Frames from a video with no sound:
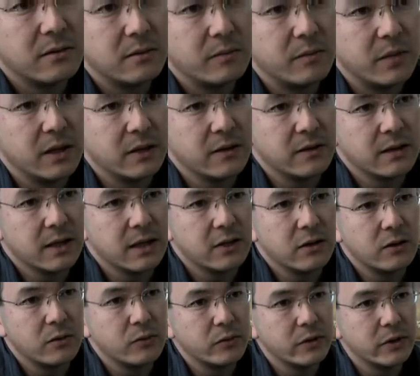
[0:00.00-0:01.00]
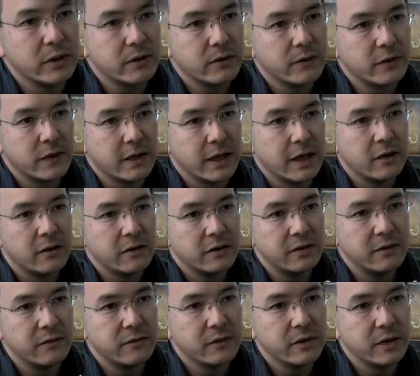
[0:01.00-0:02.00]
because they don't work for
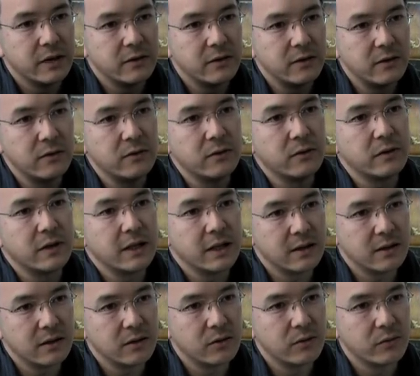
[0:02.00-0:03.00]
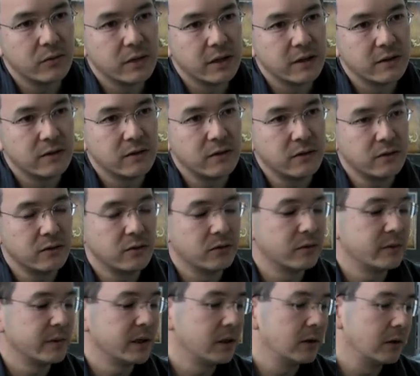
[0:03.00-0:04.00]
narrative reasons or technical reasons, or
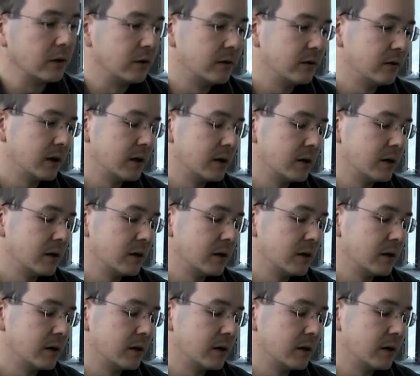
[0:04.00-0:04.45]
because